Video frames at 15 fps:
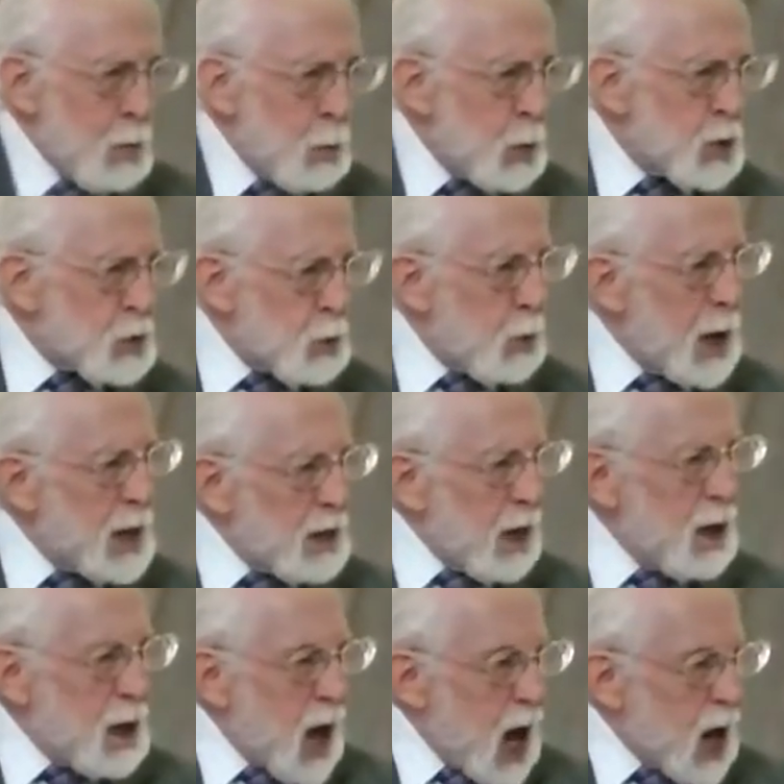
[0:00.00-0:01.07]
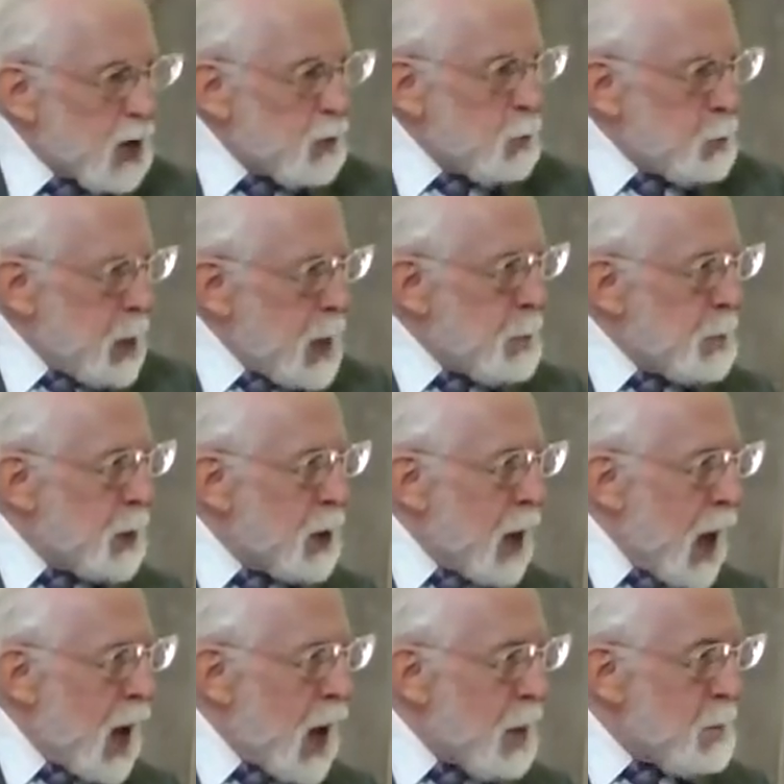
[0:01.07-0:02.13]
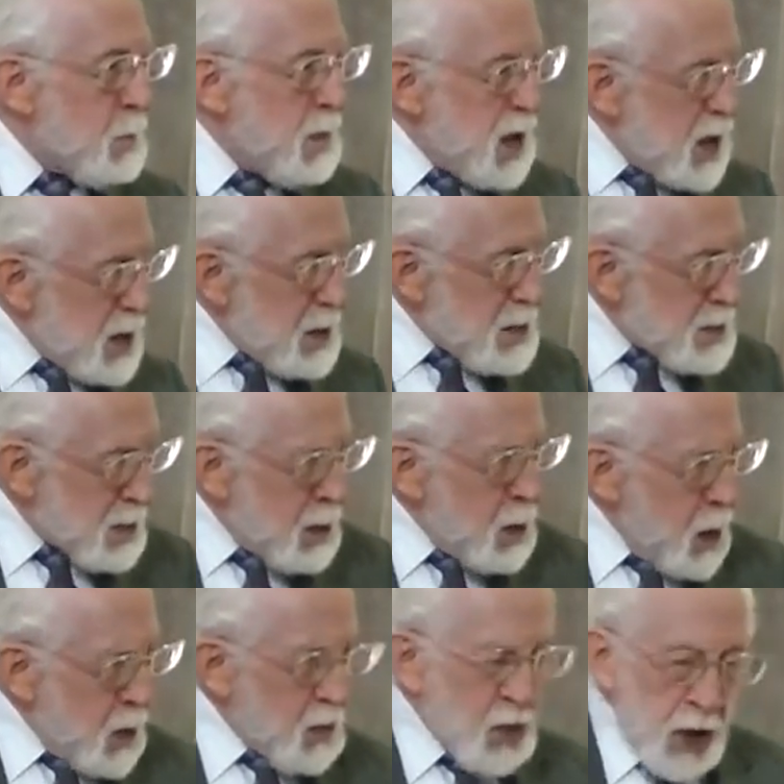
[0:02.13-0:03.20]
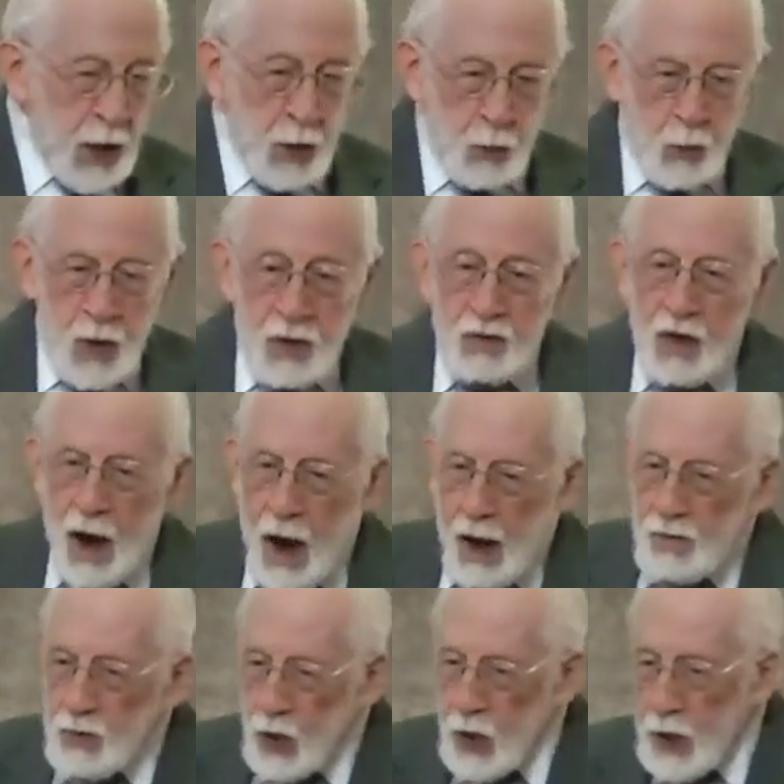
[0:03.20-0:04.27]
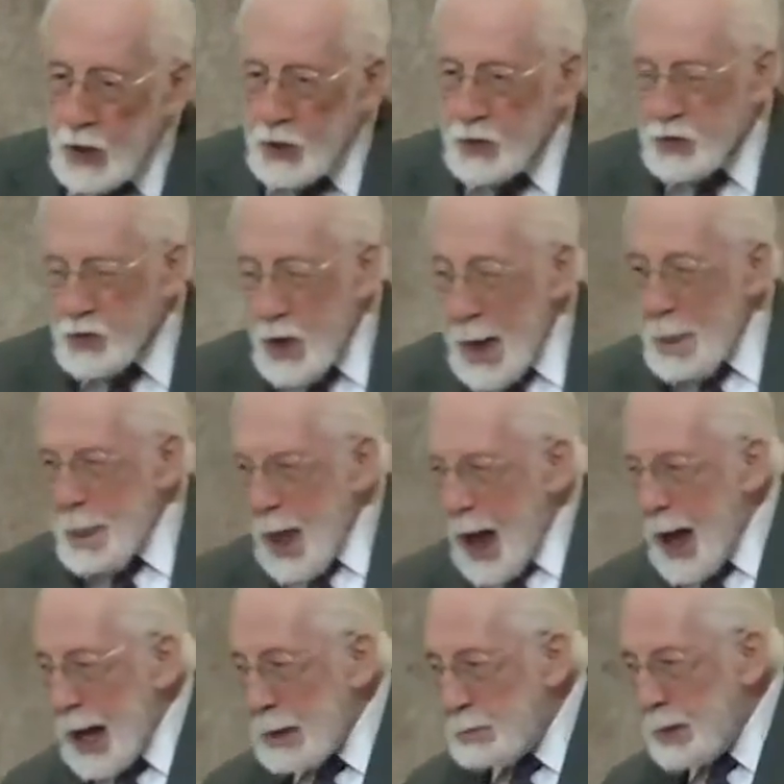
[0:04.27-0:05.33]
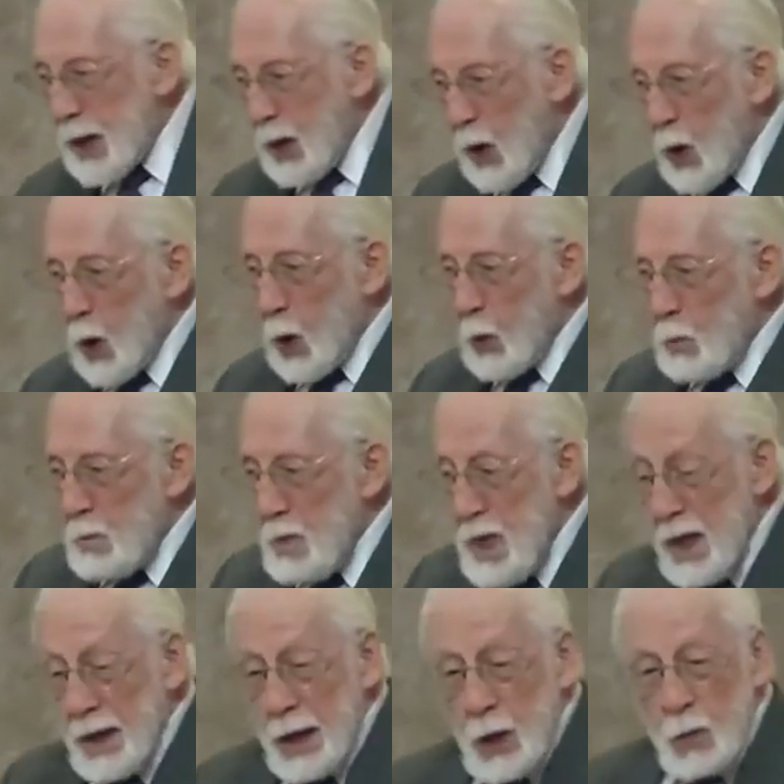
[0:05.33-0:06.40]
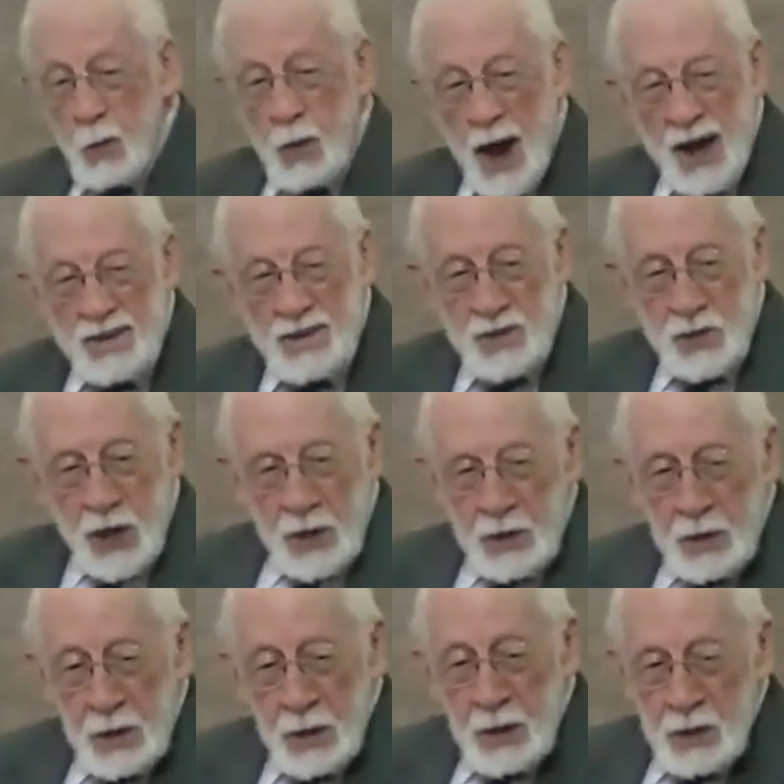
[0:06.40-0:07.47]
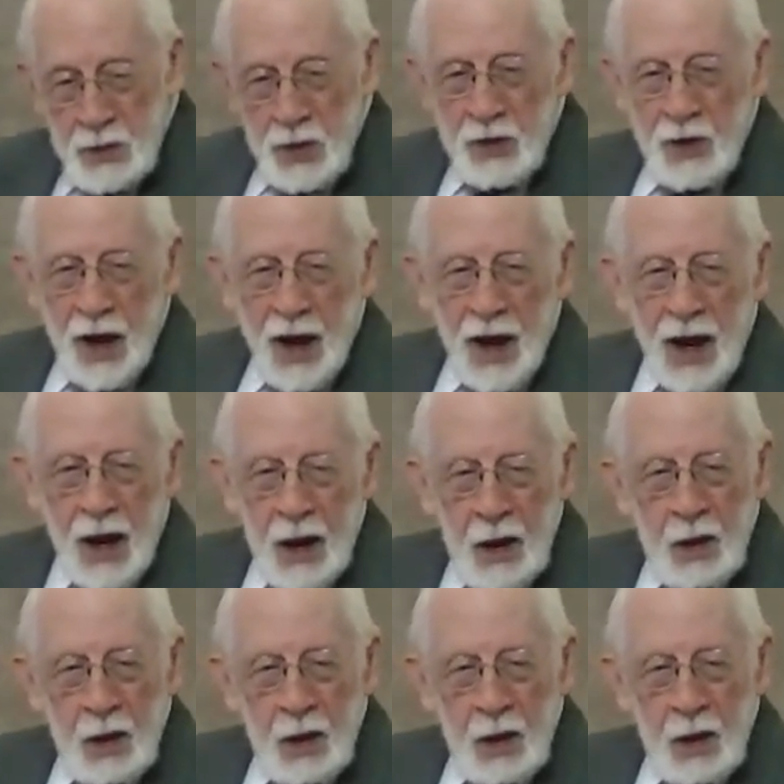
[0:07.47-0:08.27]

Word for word: was what a lot of people I meet think revival is, I'd be home resting today.